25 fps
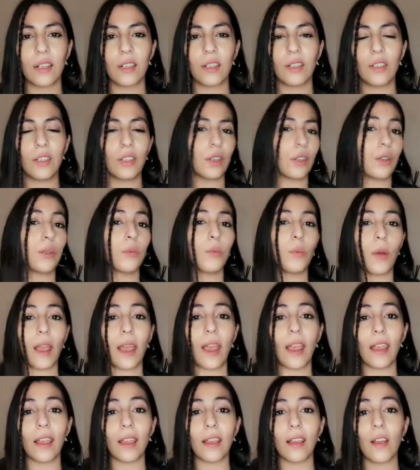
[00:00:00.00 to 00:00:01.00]
good
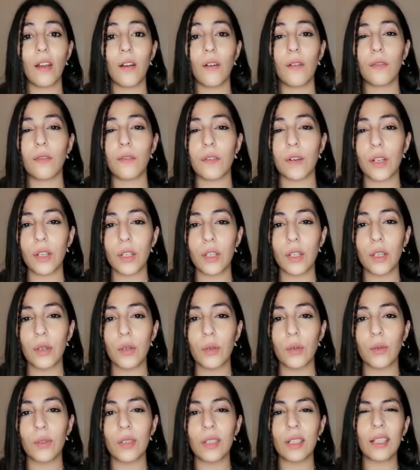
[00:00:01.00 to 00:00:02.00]
way for
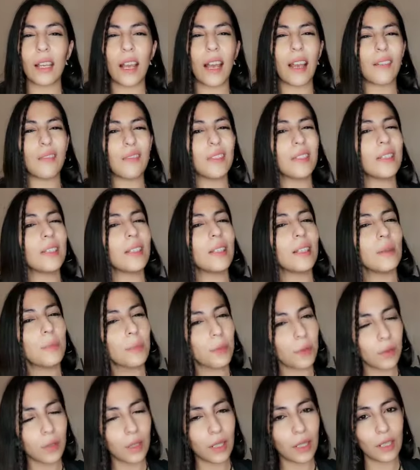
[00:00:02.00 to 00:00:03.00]
you to dive
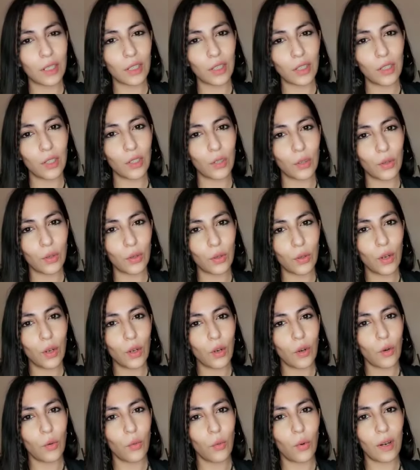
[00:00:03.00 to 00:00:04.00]
deeper into
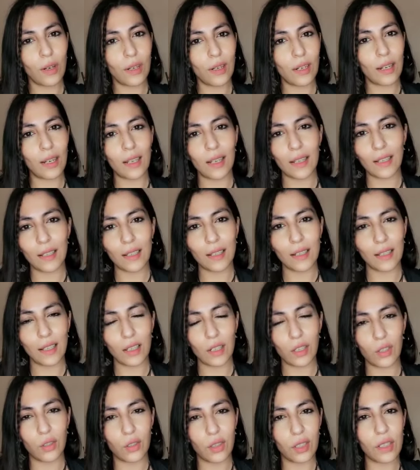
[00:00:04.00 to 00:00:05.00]
what it is
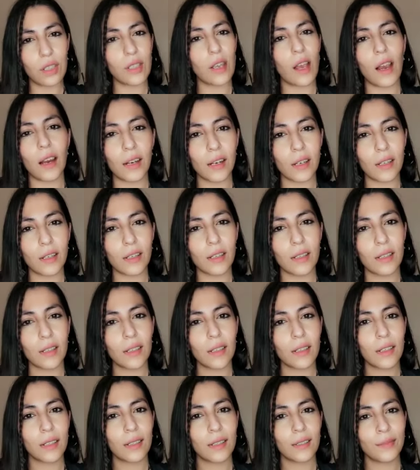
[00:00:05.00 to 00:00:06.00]
that you desire.
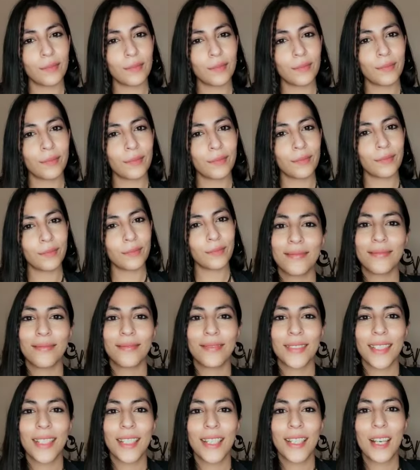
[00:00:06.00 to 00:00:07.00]

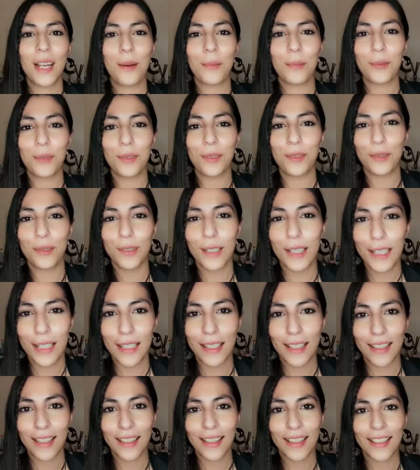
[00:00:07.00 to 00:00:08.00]
Number
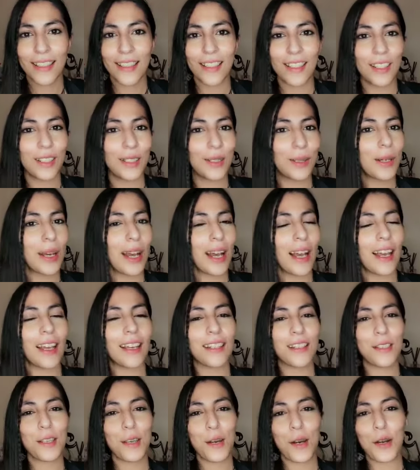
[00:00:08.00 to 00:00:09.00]
three, you
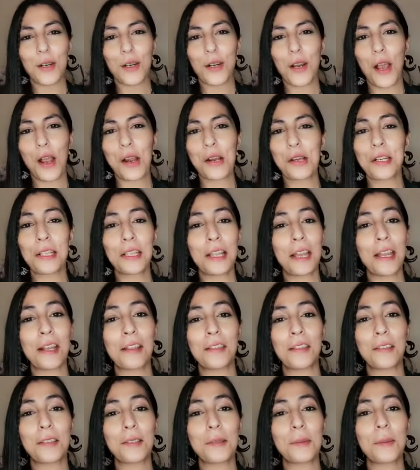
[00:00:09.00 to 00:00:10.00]
guys are not gonna like
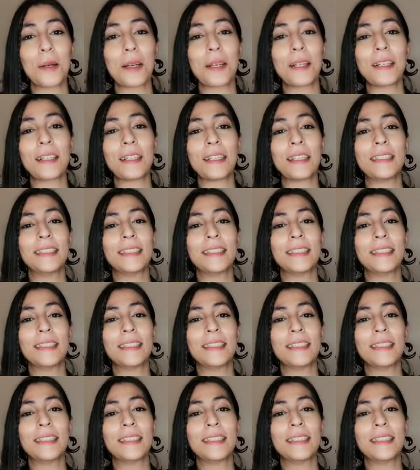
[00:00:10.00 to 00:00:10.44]
this one.